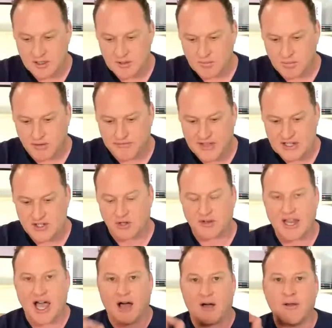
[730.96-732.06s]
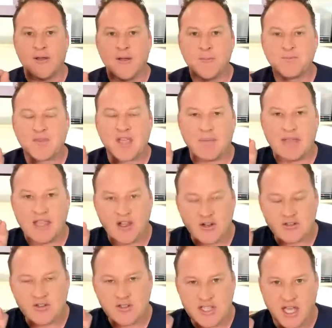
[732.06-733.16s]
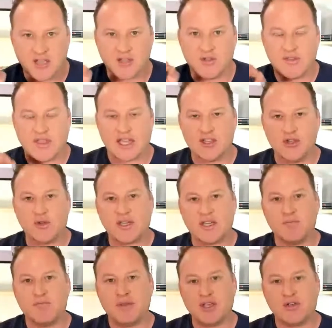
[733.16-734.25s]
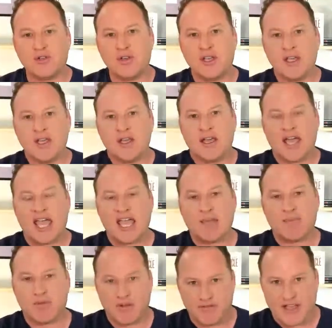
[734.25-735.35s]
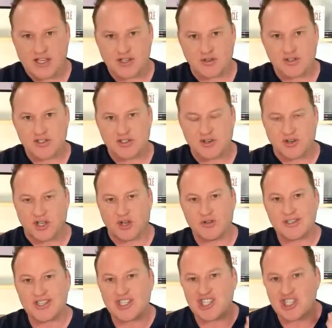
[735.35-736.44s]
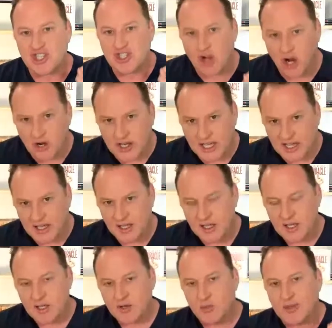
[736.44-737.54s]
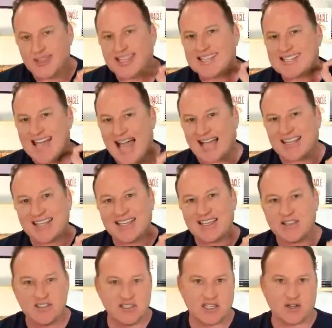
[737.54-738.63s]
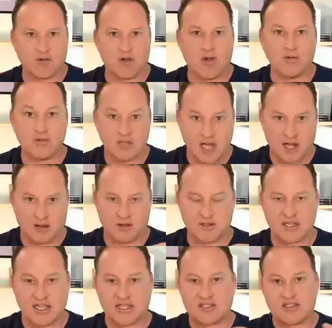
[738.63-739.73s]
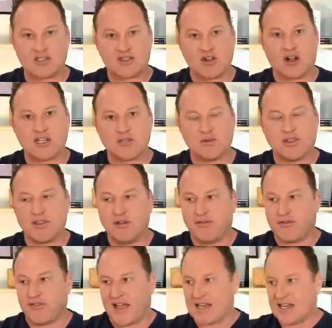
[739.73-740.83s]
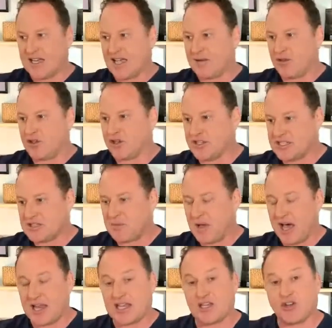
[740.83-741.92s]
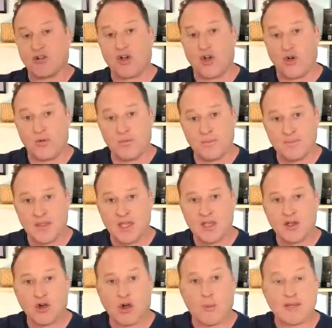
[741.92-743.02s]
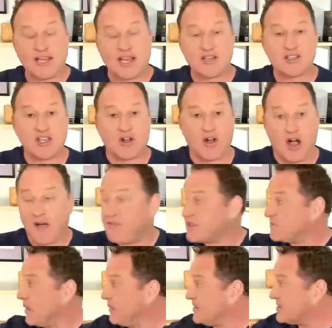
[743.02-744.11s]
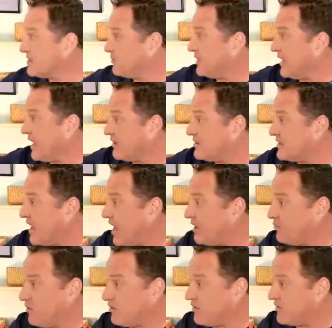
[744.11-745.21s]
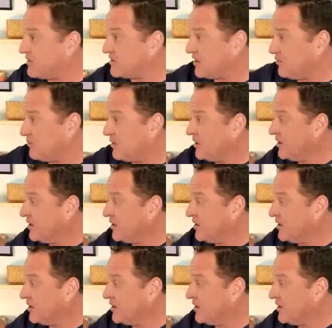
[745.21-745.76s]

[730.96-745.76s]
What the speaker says: professional. Now, I'm here to tell you that you can build a professional studio starting with exactly $0. It starts with you finding a good spot in your home or potentially your office, maybe something outside with some